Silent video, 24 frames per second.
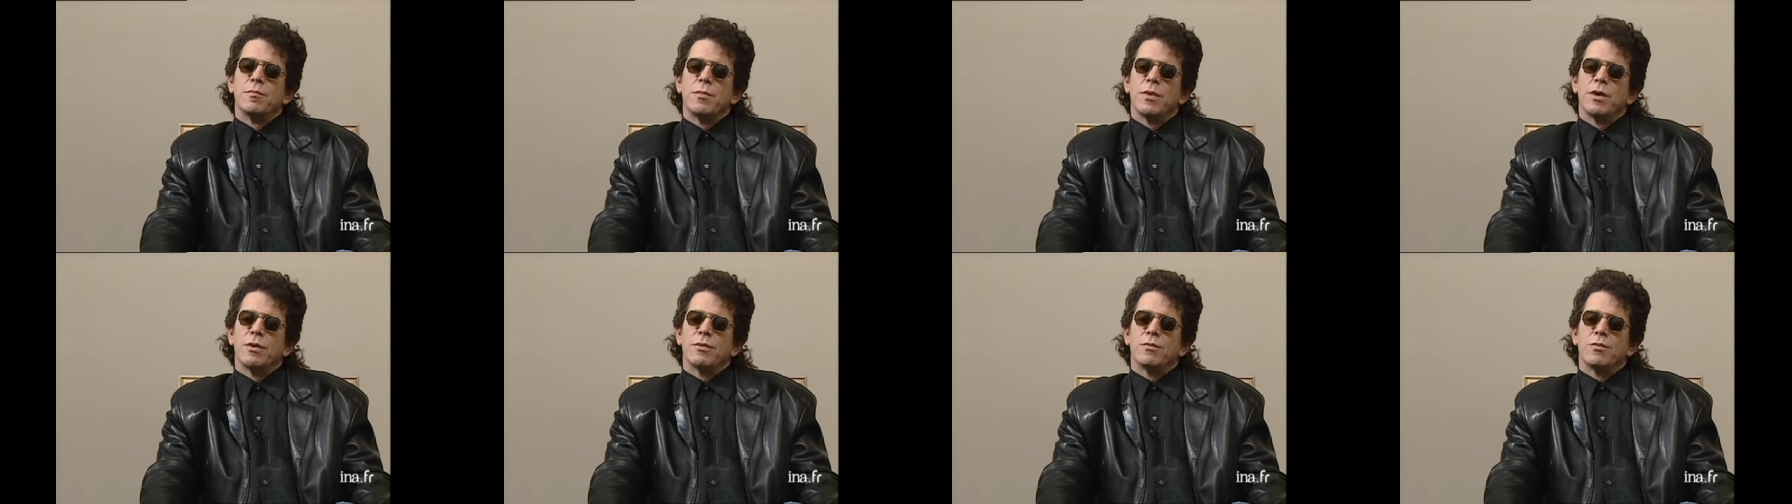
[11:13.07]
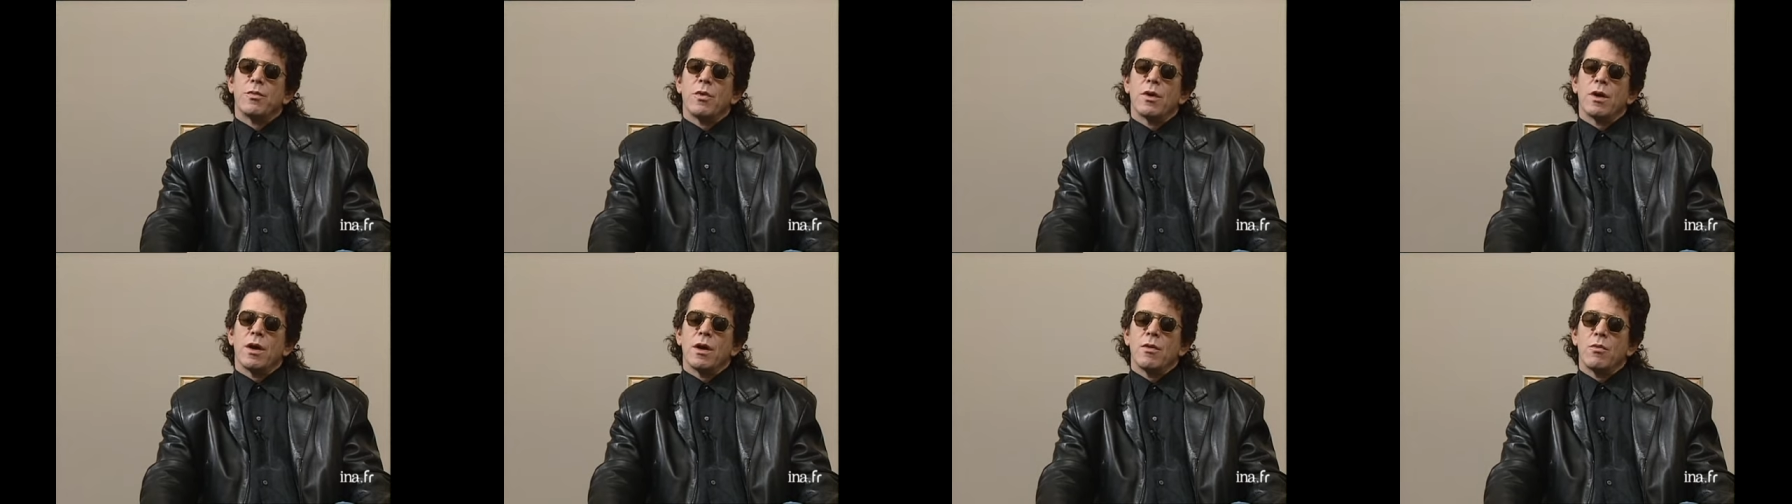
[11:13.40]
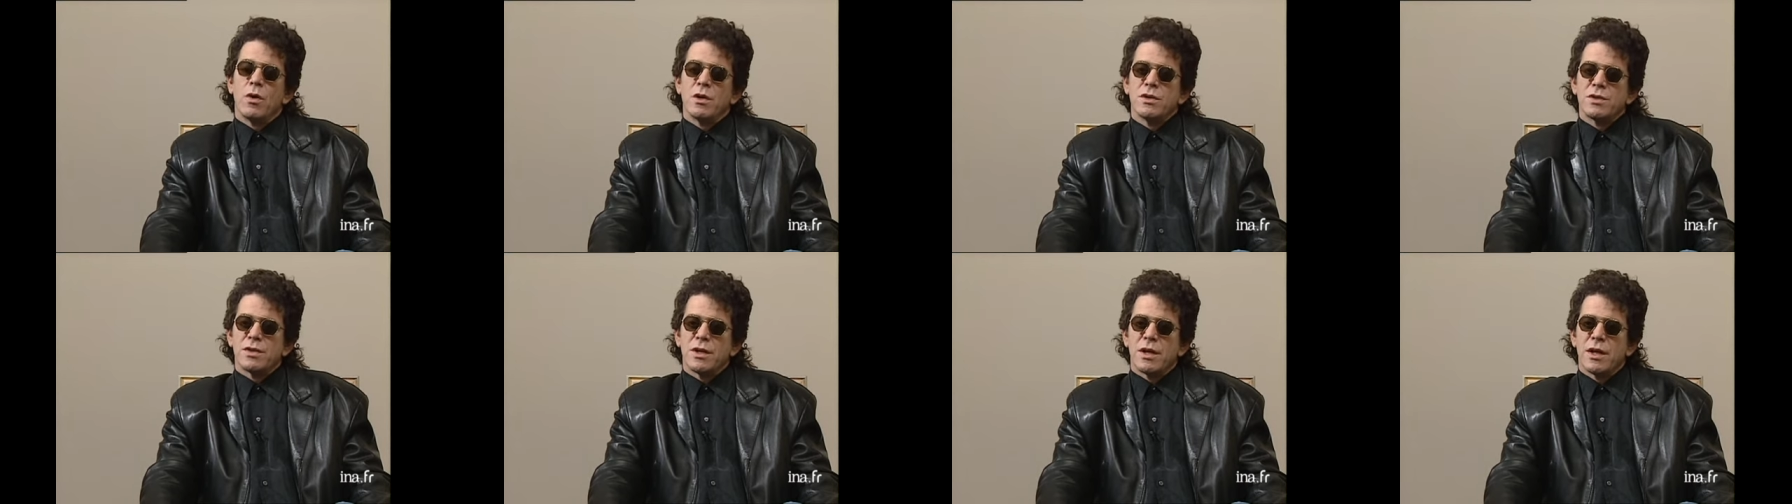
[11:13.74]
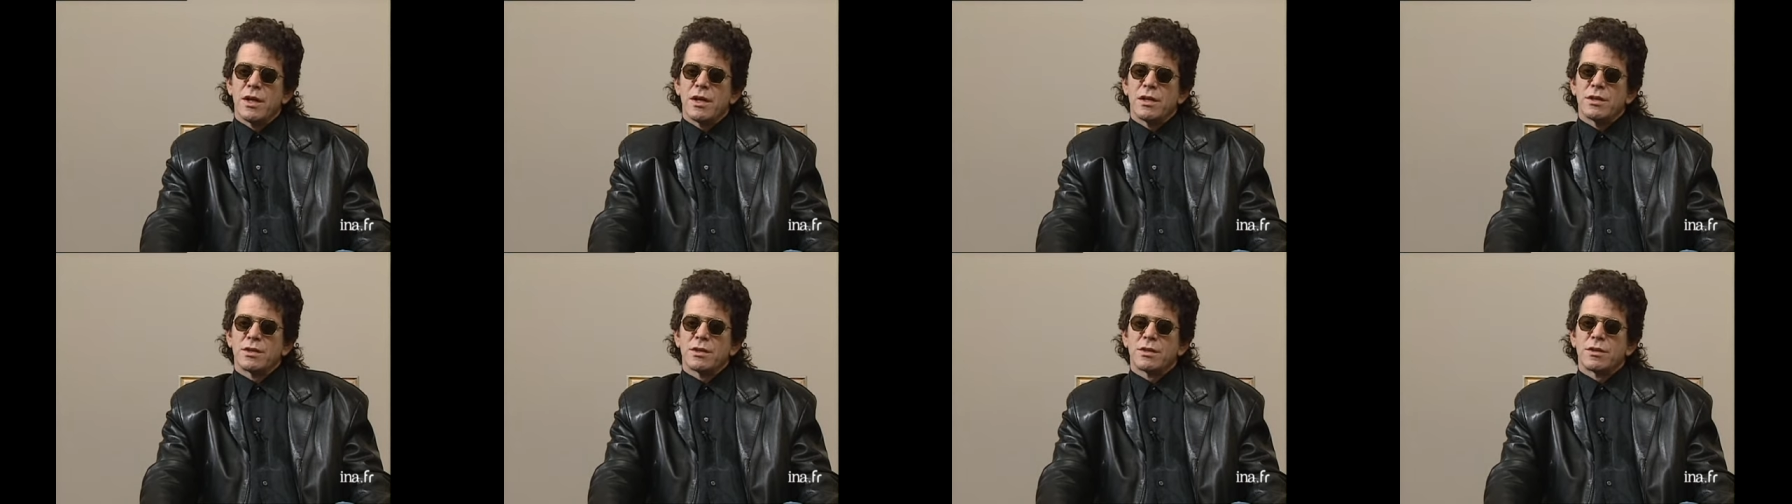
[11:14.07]
But when I was
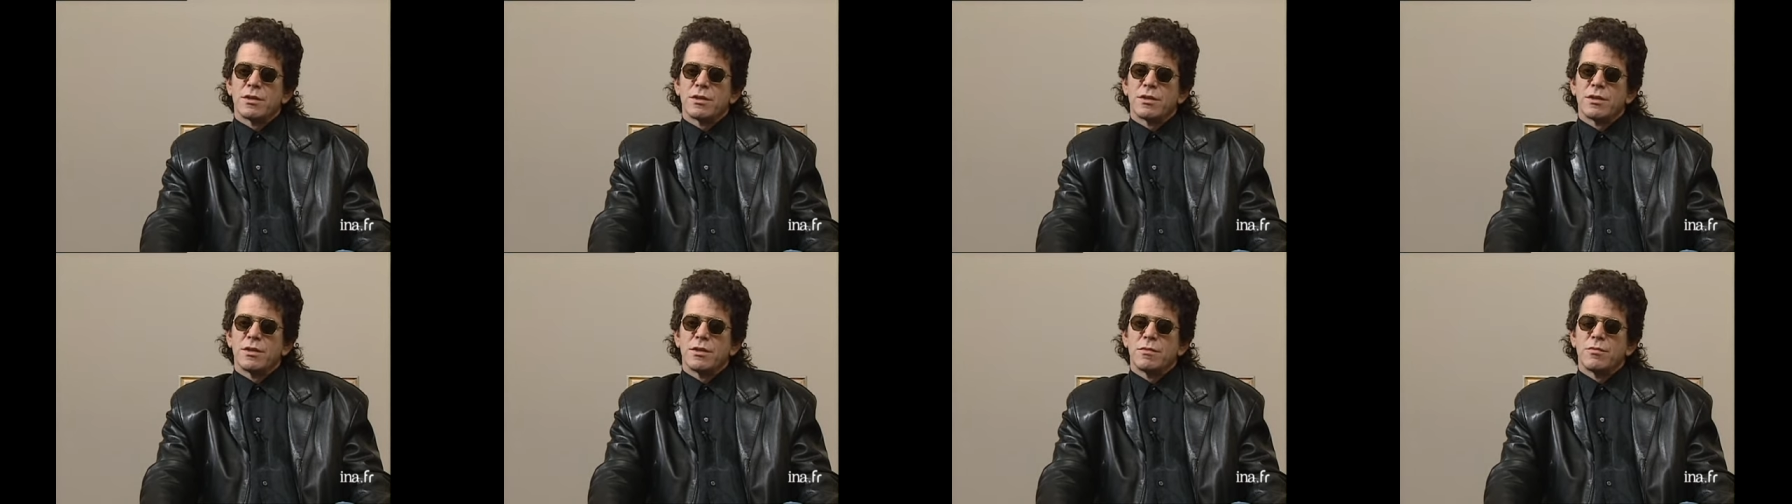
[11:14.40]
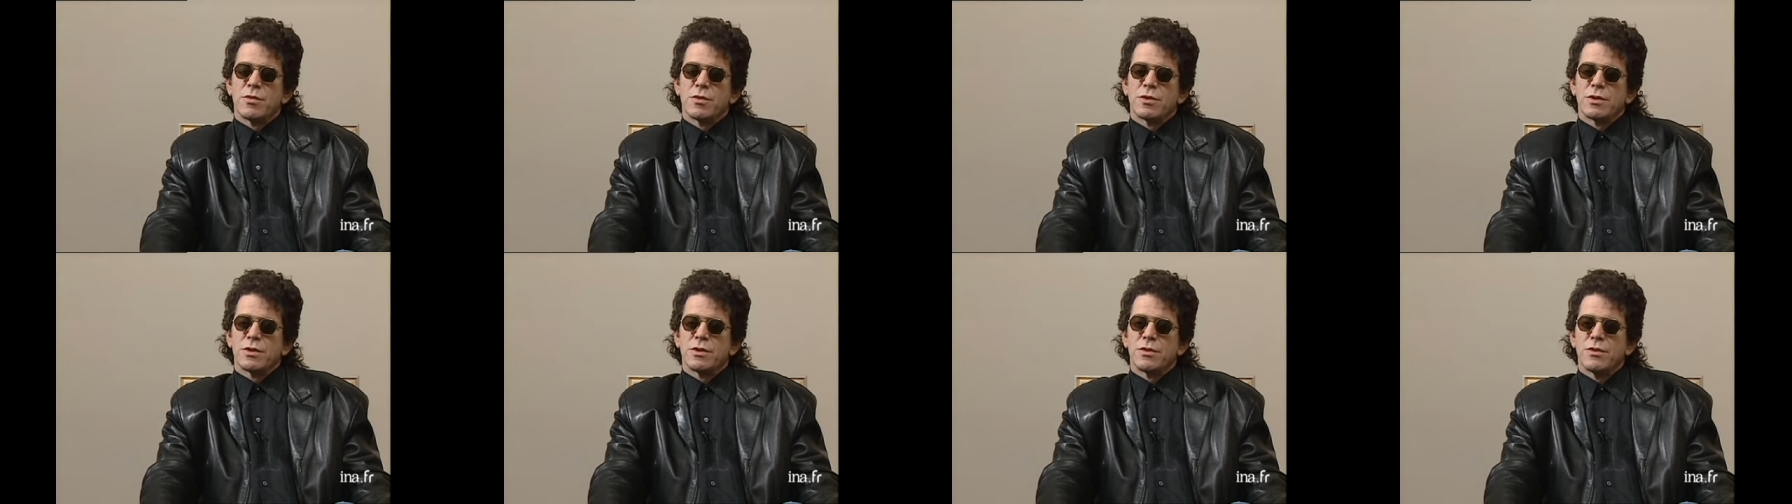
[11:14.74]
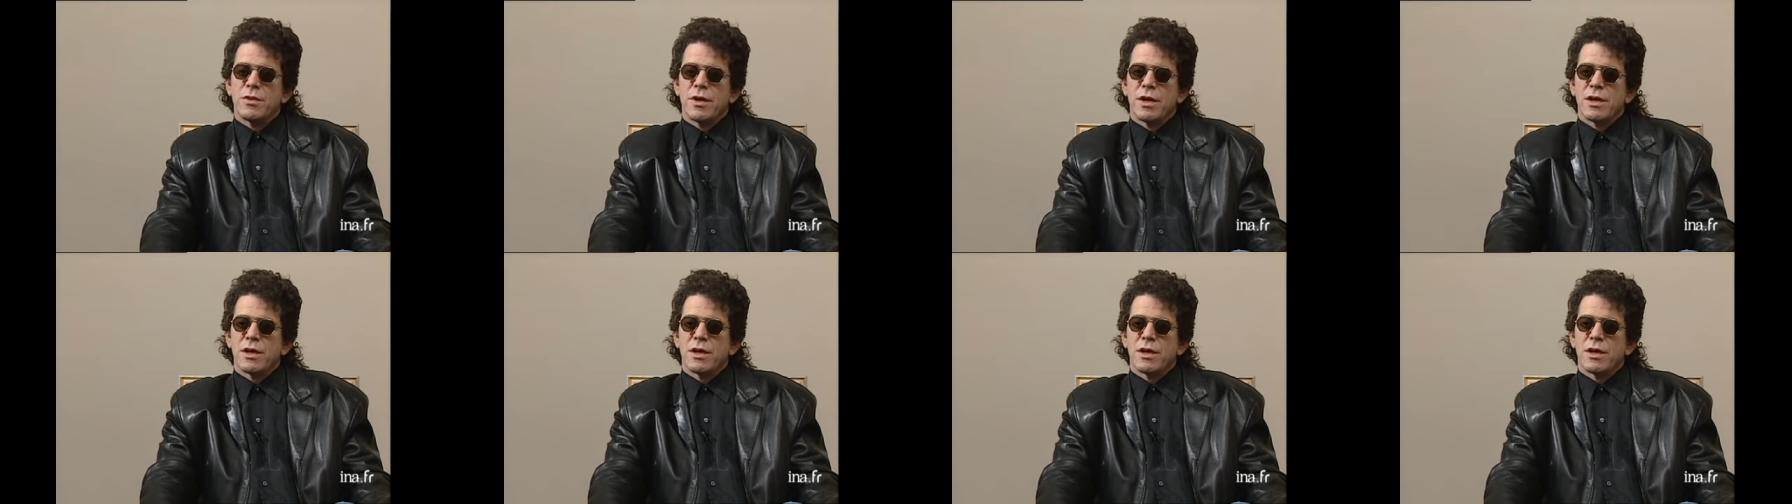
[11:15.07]
asked, the person